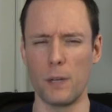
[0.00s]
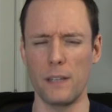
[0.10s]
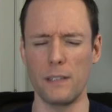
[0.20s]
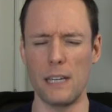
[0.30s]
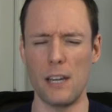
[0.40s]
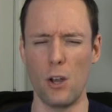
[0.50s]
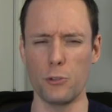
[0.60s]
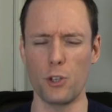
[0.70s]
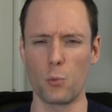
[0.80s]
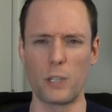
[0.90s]
but he
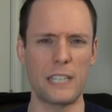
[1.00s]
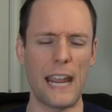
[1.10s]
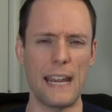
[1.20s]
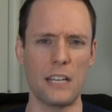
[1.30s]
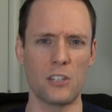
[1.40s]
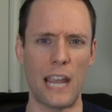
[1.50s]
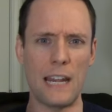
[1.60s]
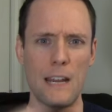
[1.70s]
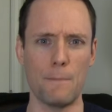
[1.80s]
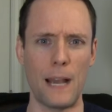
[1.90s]
also retains
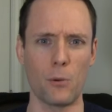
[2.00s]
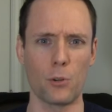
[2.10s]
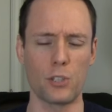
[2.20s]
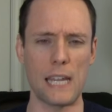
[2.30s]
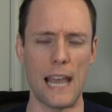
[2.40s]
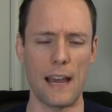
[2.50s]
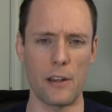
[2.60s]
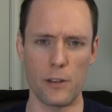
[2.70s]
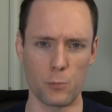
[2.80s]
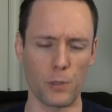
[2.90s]
any powers he had
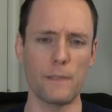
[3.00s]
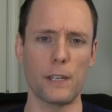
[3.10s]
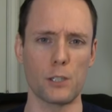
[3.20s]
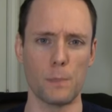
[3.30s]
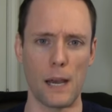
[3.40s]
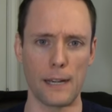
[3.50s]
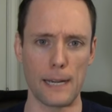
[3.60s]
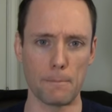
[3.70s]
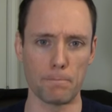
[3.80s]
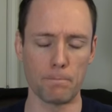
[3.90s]
in his previous body.